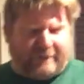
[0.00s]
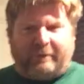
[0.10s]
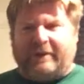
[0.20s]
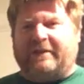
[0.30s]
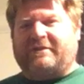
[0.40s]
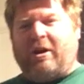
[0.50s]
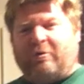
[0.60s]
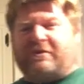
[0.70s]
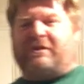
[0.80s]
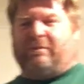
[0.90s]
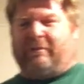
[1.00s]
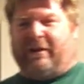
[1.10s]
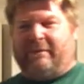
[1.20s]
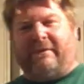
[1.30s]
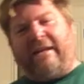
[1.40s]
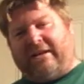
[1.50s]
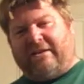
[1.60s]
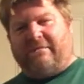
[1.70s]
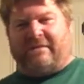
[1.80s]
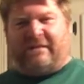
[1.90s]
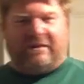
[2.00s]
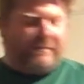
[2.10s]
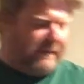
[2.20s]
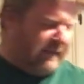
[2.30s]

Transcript: we're going to toast the bread, but that comes a little bit